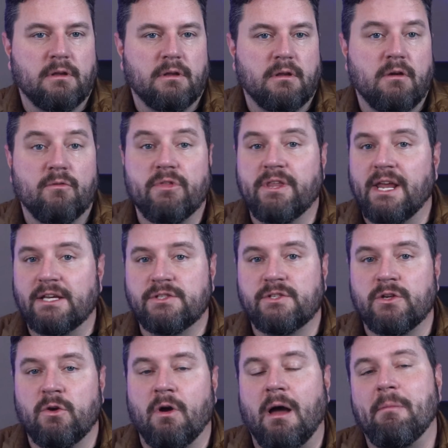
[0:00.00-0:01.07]
For the next
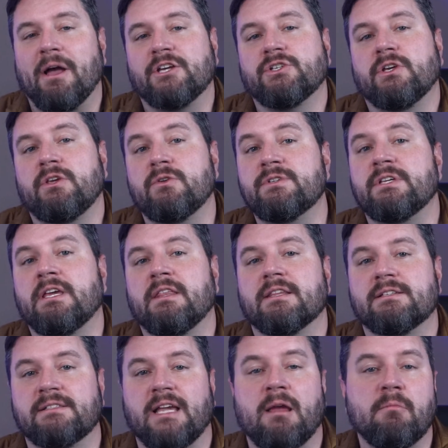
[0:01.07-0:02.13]
two, I'm actually using the
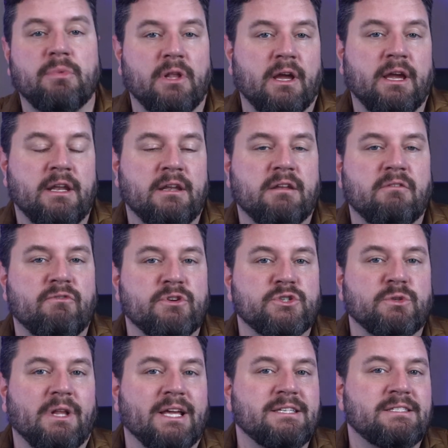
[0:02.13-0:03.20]
same plugin to
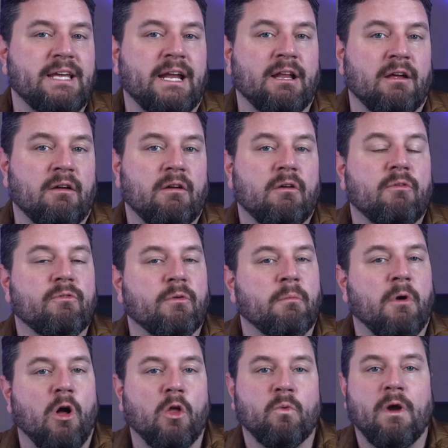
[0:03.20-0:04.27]
visualize data from
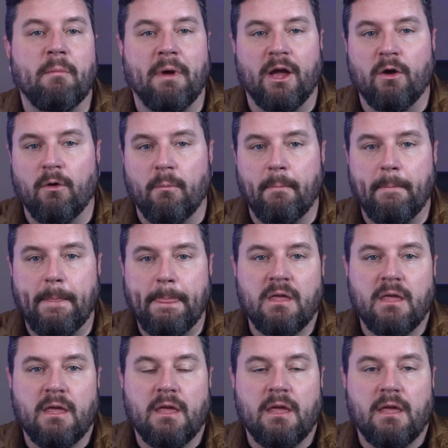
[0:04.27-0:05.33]
all around my home.
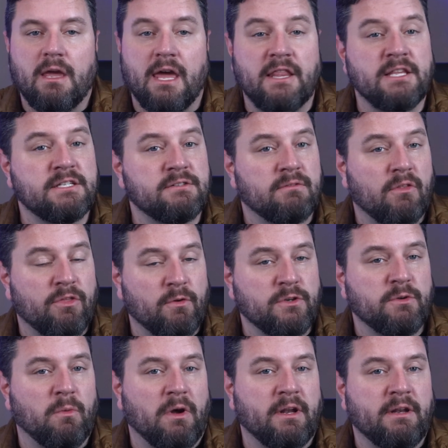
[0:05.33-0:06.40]
And this third
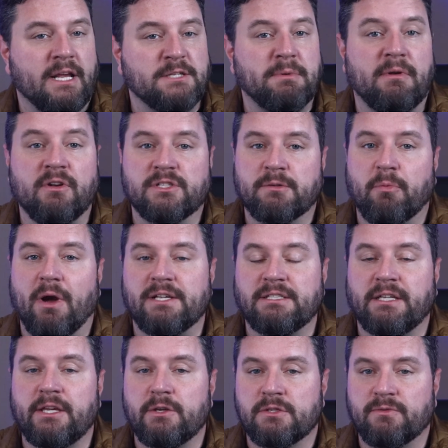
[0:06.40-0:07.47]
one has been
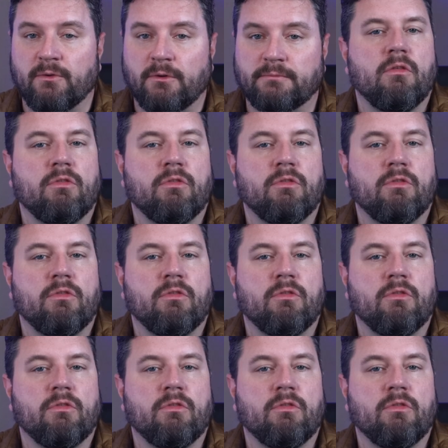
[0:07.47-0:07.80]
surprisingly useful.